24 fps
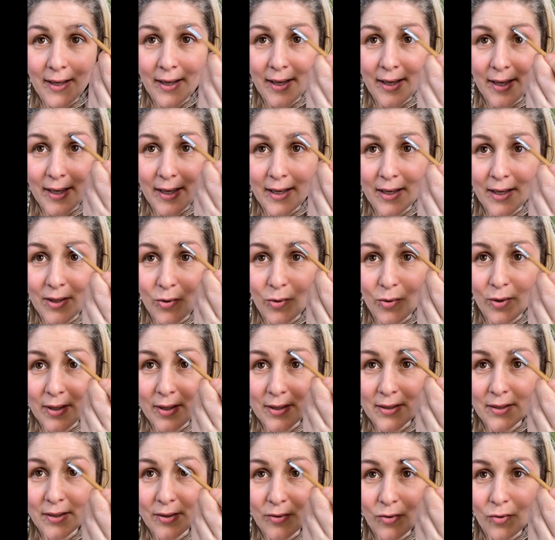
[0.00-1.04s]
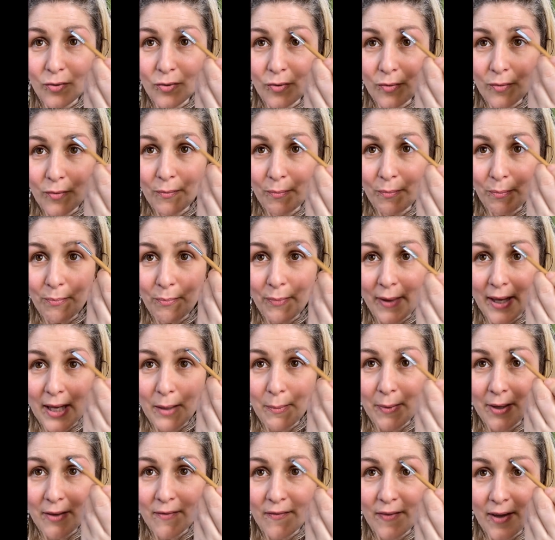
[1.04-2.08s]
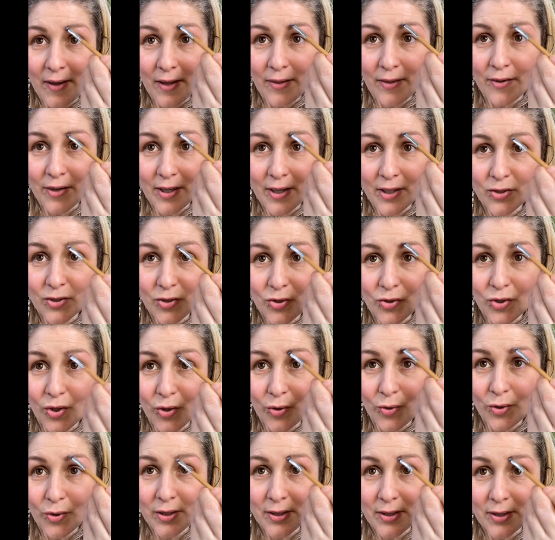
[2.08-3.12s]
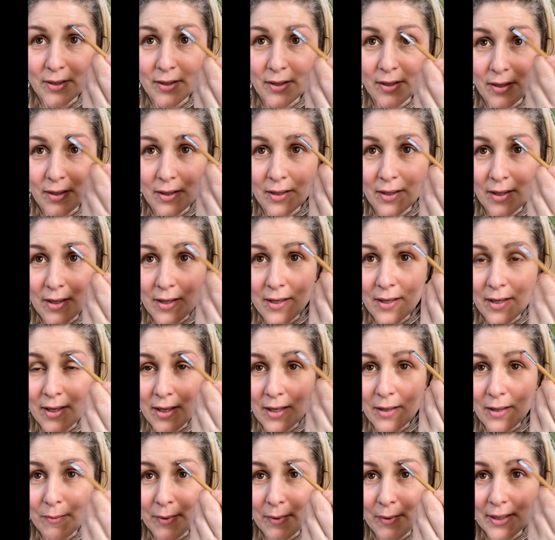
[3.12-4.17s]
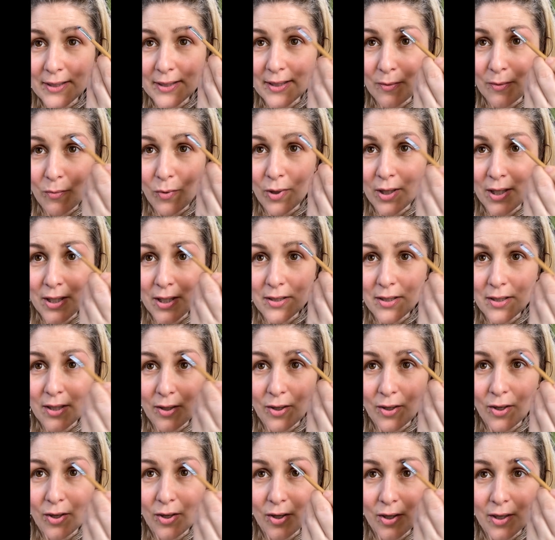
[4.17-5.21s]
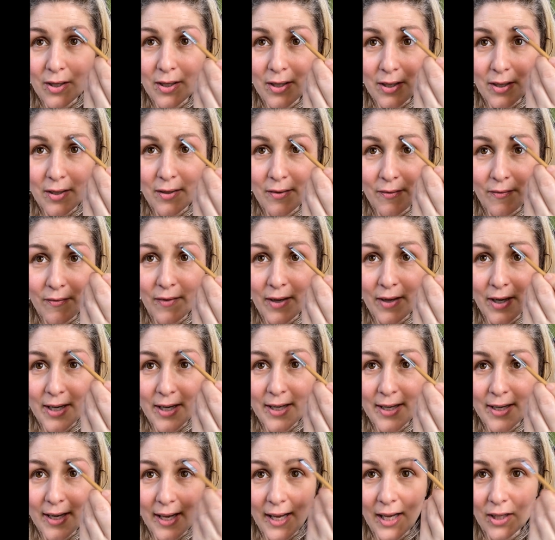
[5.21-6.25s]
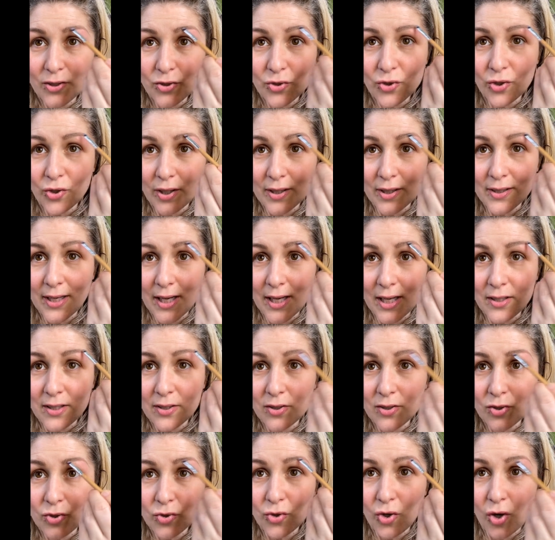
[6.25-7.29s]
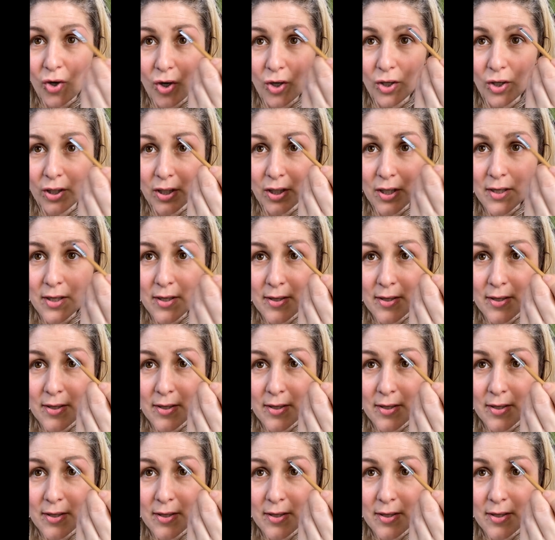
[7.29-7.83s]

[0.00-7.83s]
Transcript: and I do these little baby feathering strokes because I want it to look very natural and not drawn.